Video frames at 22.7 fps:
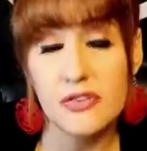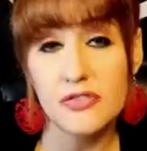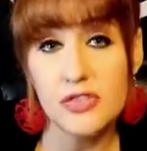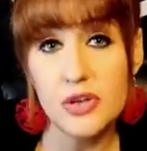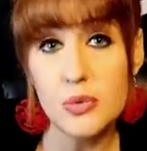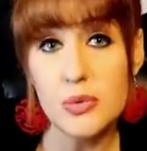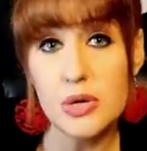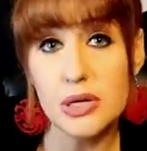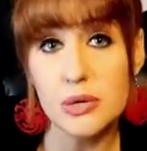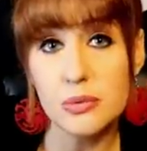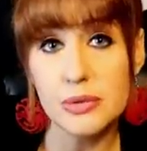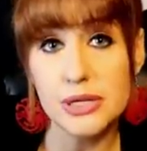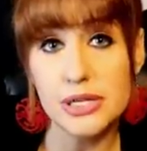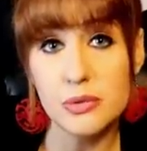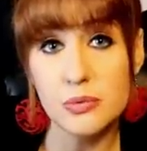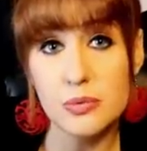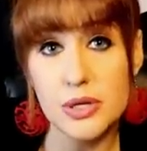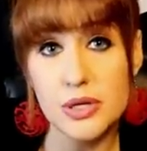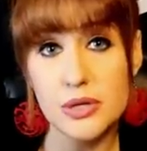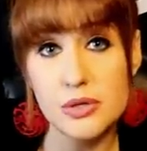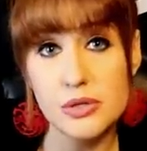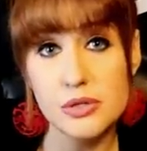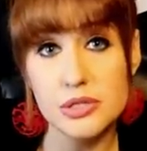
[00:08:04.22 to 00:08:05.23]
If you want to read
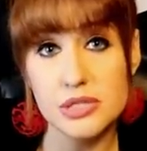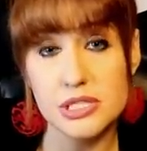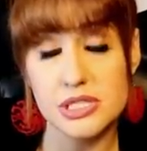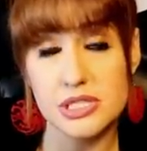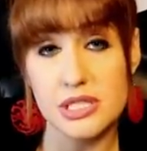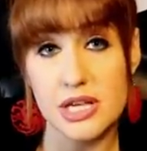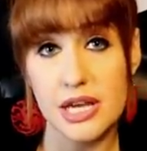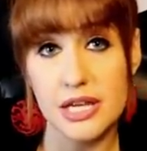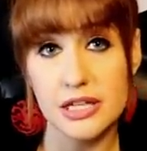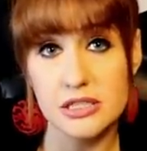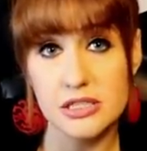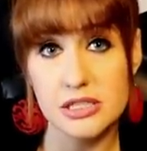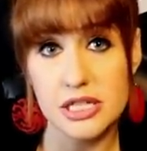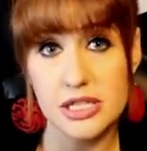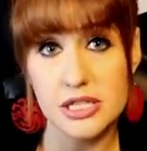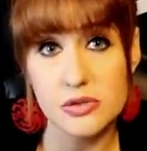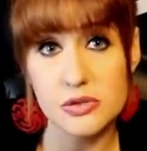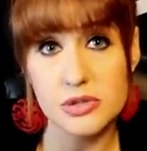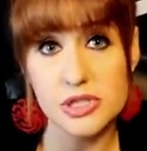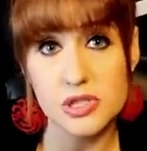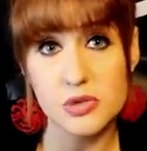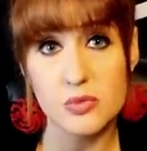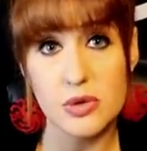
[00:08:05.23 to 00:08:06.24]
Rogues and
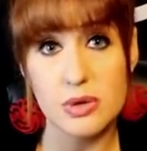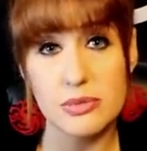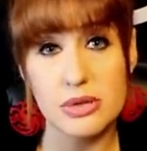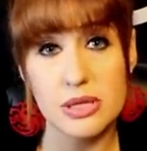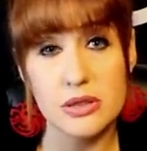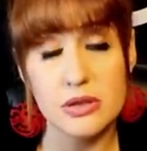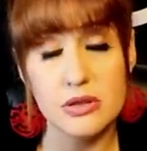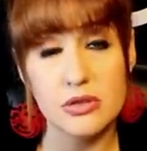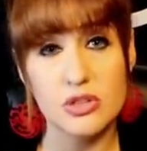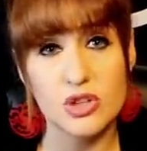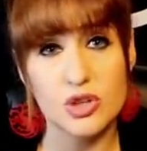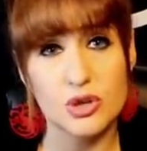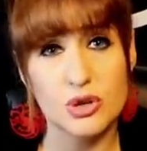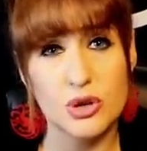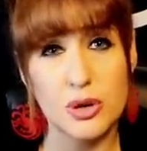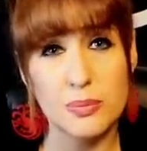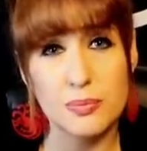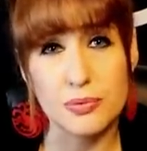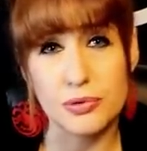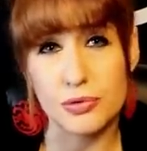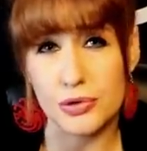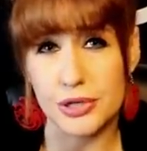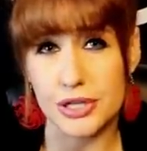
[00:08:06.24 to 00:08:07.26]
Dangerous Women, they're a
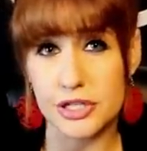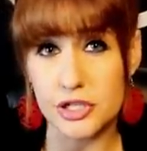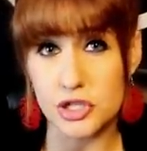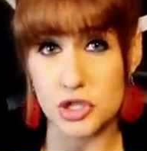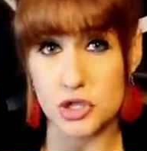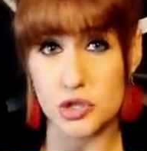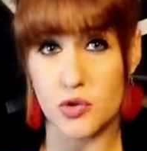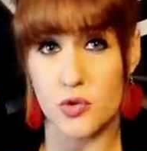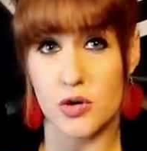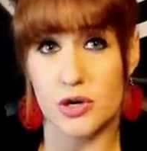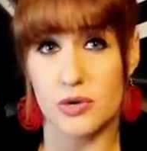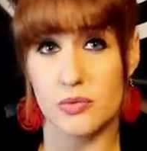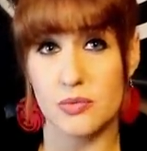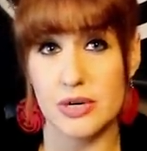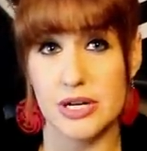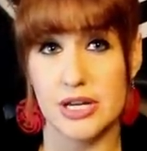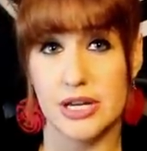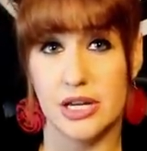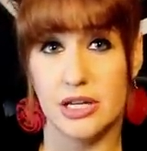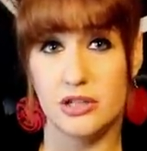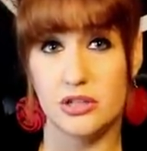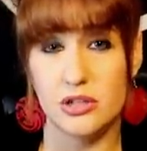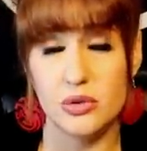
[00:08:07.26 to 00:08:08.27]
pretty short
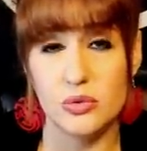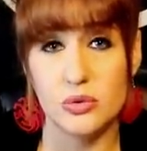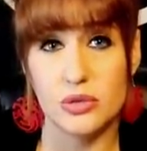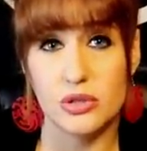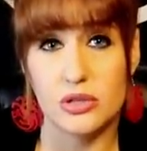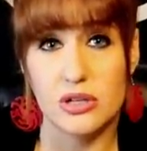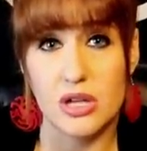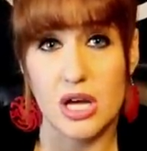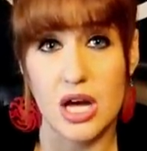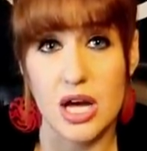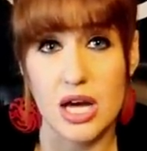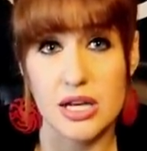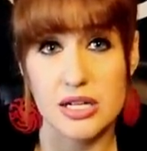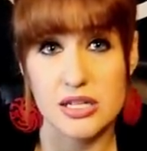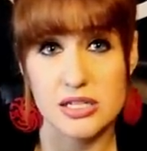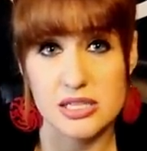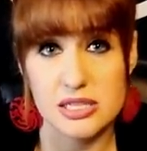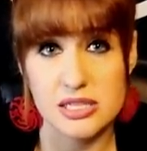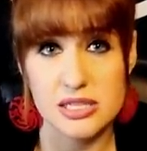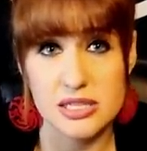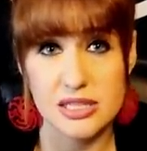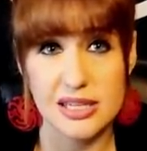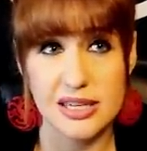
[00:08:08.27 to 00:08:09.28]
read. You could
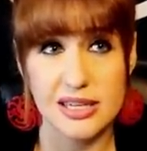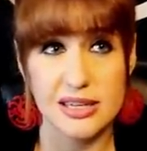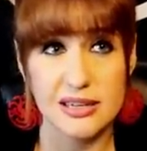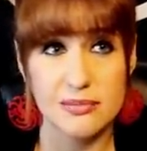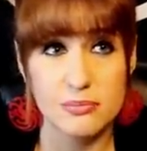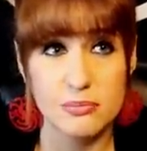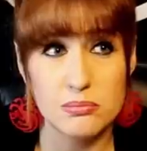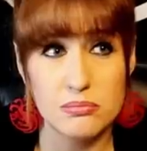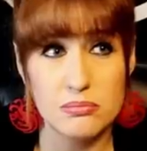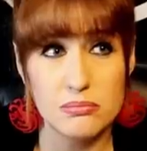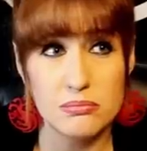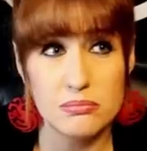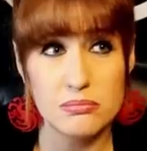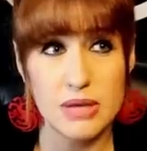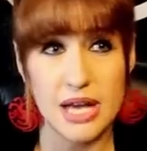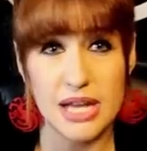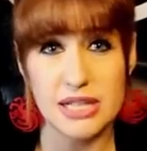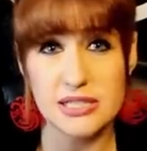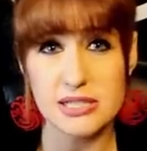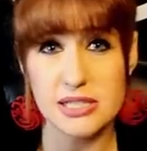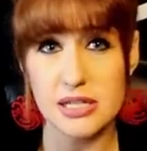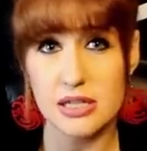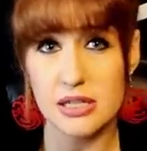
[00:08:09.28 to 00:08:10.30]
honestly,
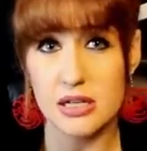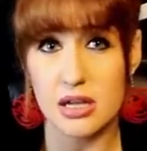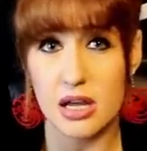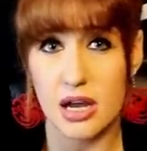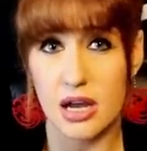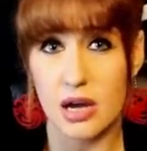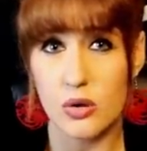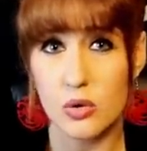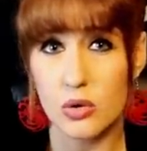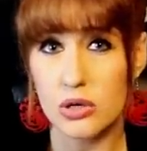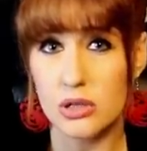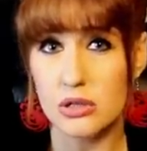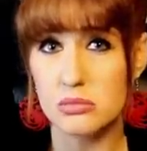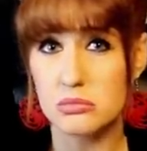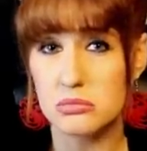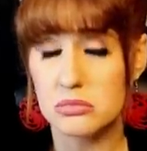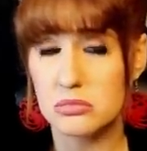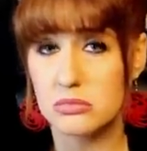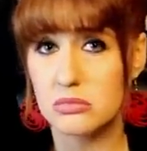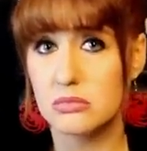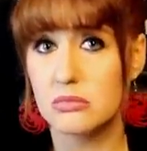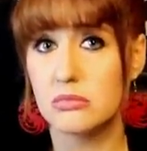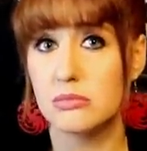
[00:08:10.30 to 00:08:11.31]
I'd say an hour,
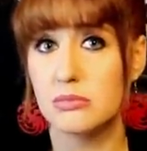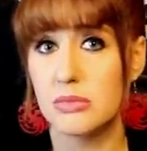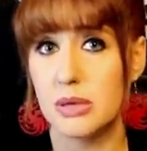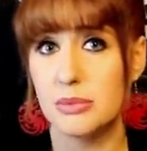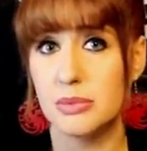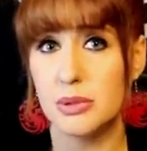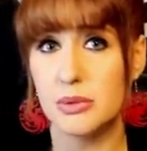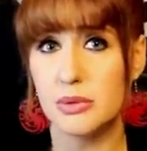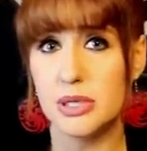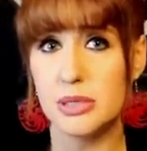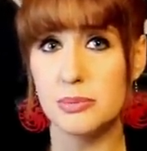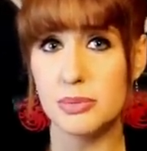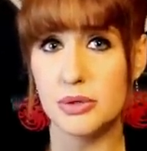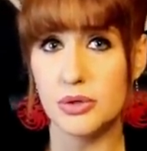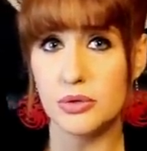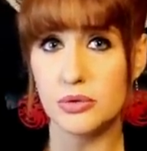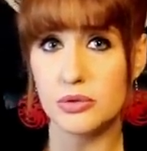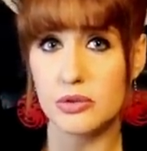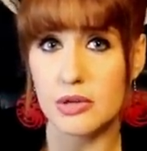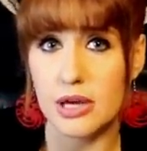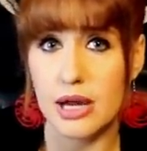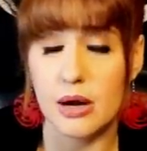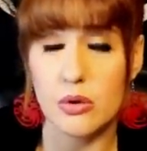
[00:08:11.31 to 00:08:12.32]
maybe read
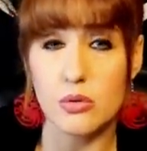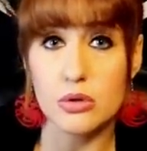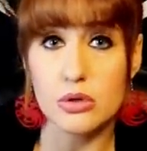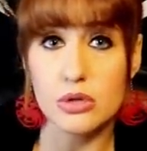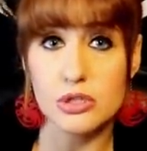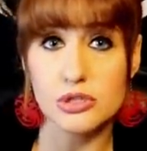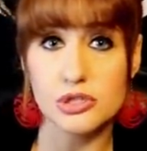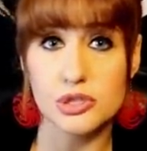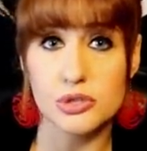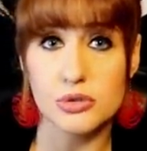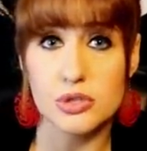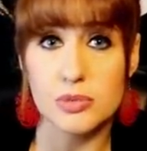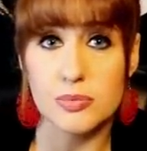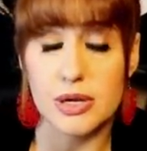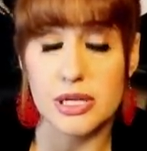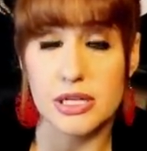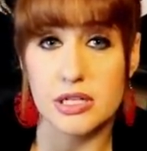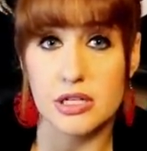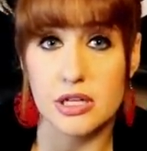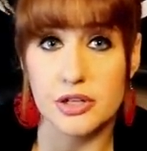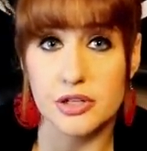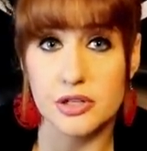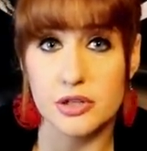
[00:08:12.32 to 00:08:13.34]
both, hour or two,
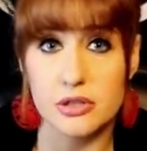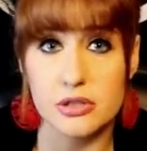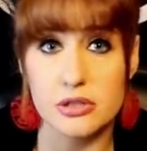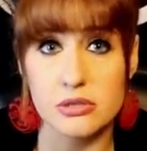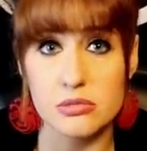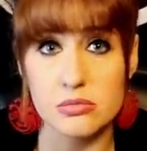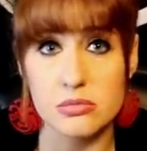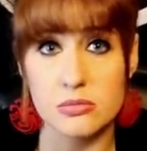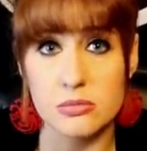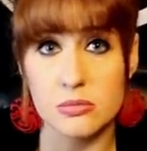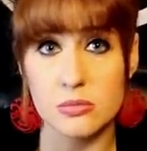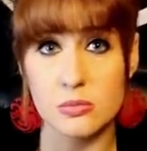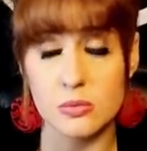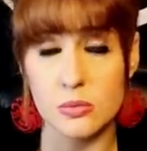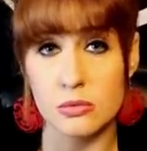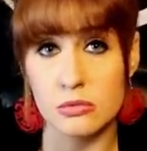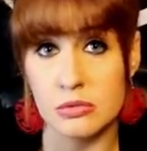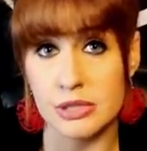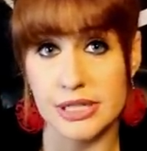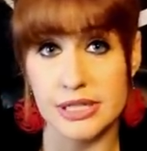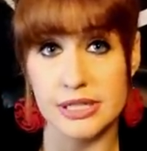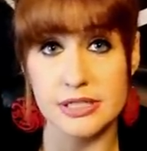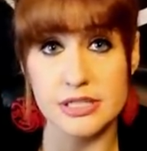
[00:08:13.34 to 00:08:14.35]
depending on your
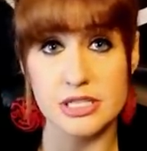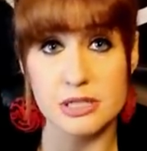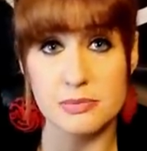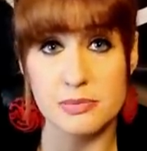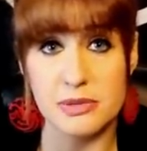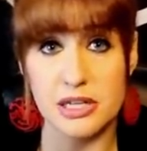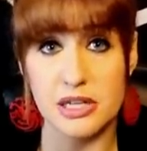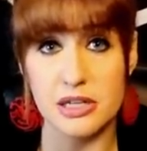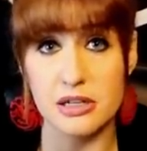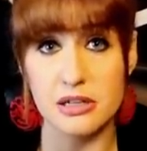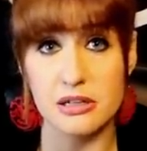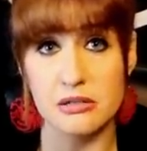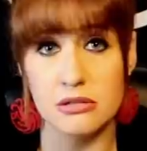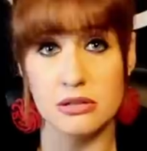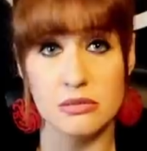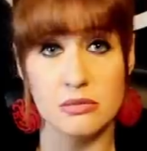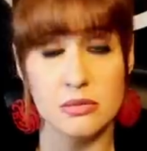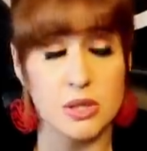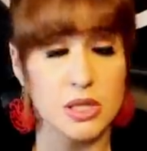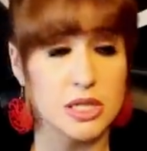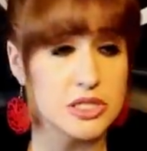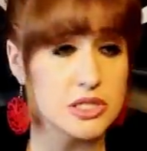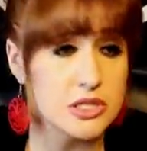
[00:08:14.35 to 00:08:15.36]
reading speed.
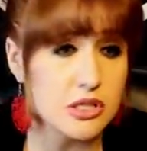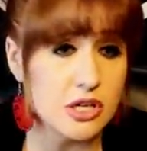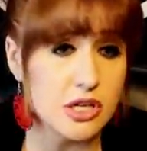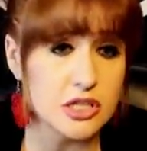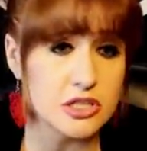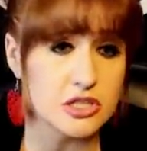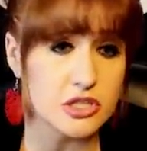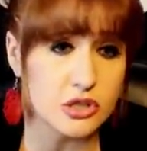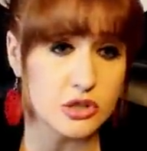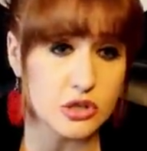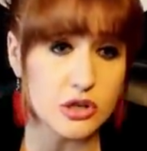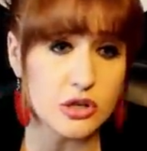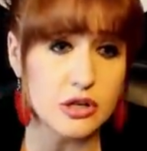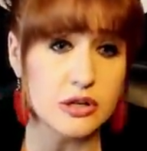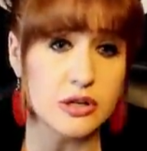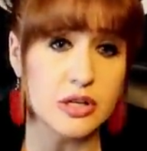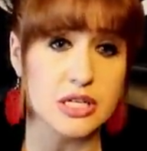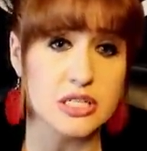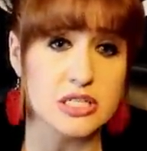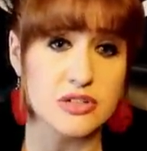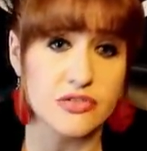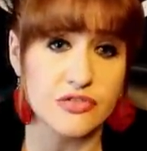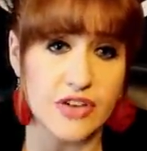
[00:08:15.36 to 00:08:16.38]
It's it's a
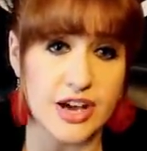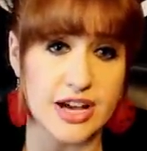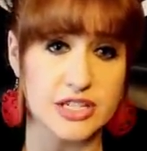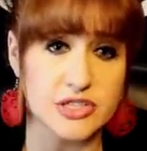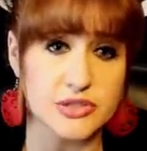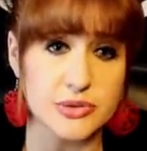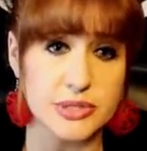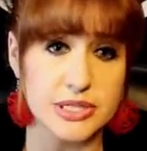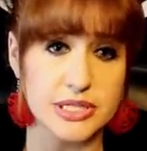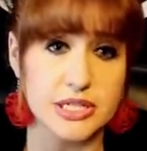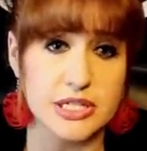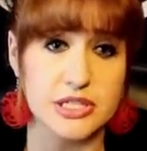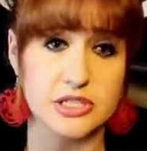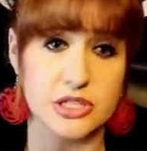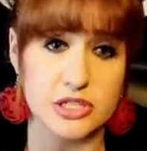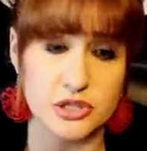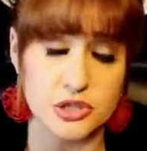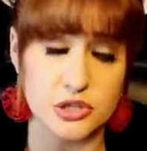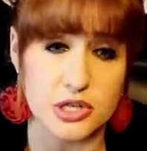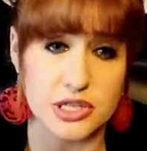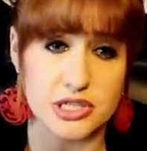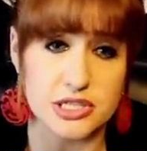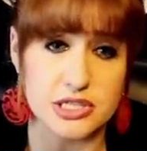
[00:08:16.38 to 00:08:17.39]
good, it's a fast read, it's
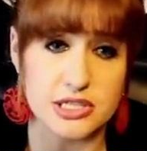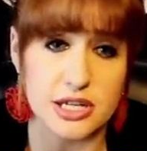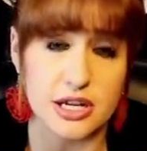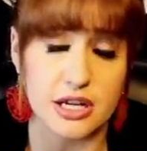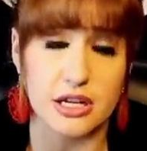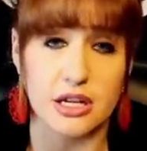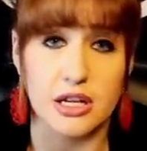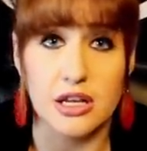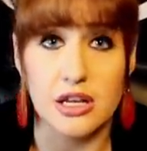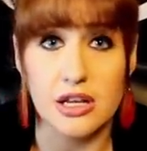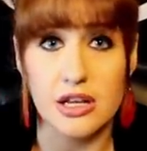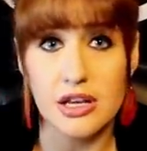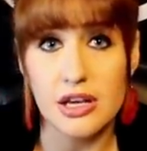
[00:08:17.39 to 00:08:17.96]
interesting.